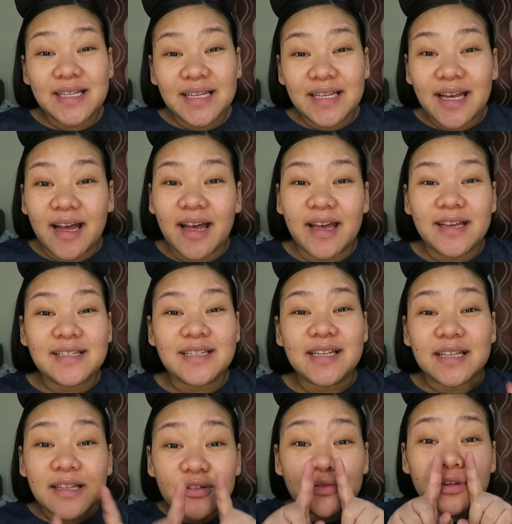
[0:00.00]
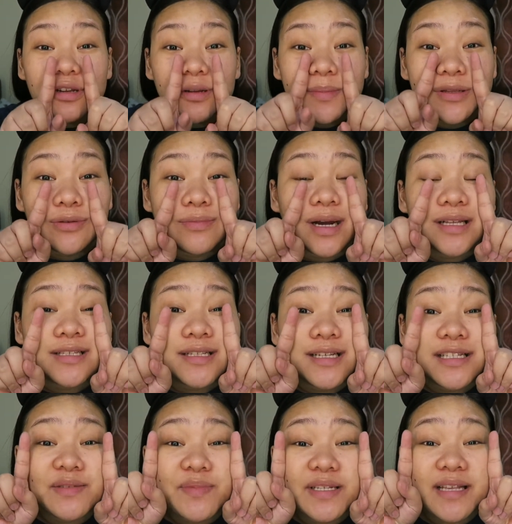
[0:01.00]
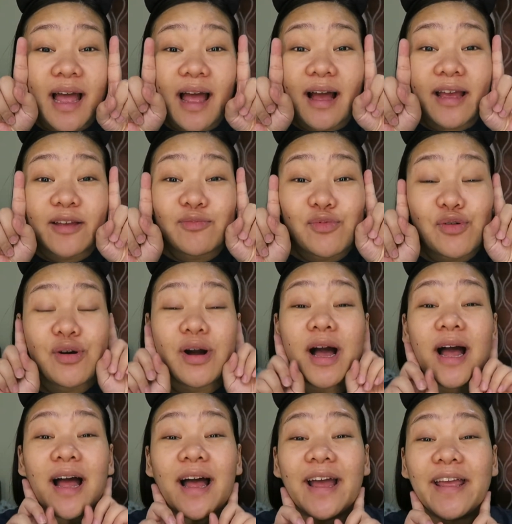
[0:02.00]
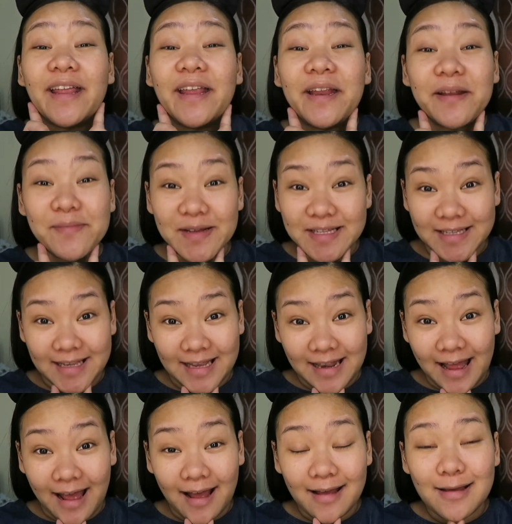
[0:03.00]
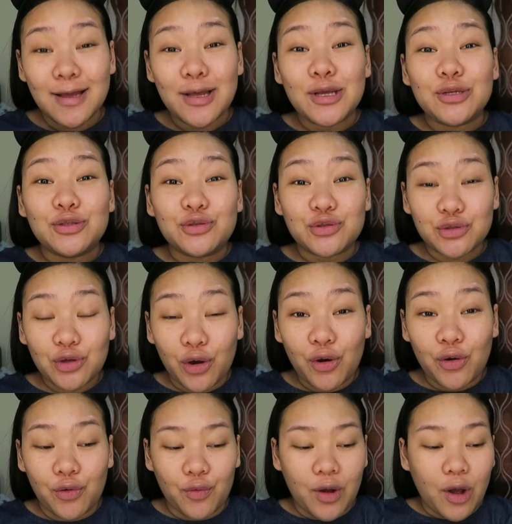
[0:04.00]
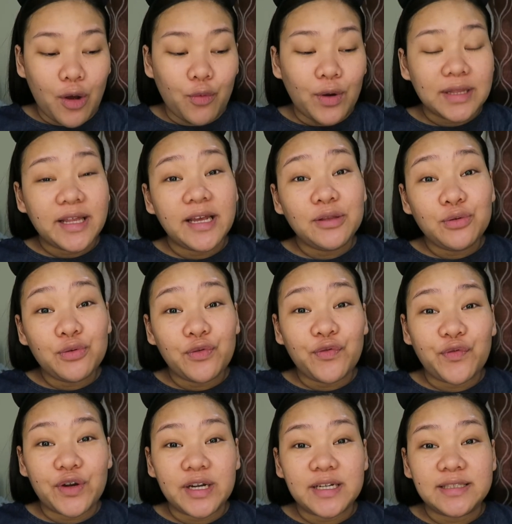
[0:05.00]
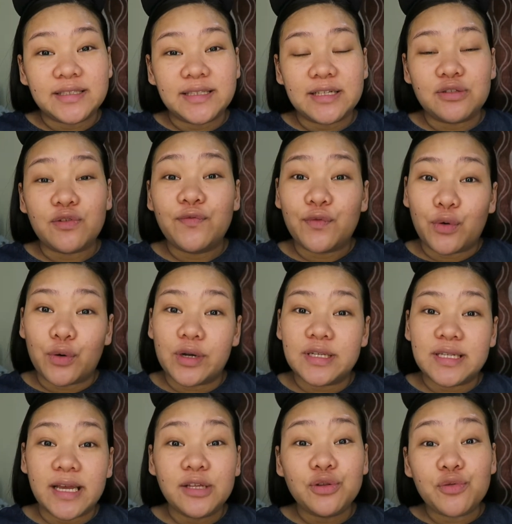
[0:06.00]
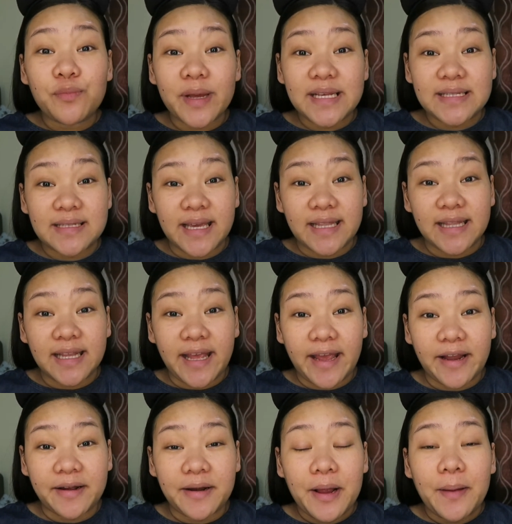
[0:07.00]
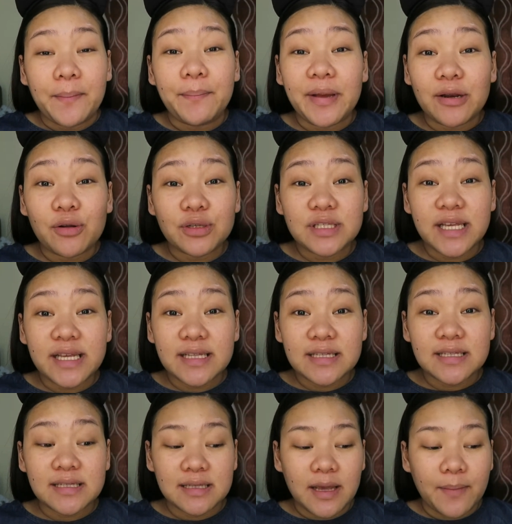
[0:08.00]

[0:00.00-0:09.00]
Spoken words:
see, guys, kita nyo na naman yung mga chismis sa aking mukha. Ayan na naman sila. So, what I do first is, of course, I do my skincare. Pero since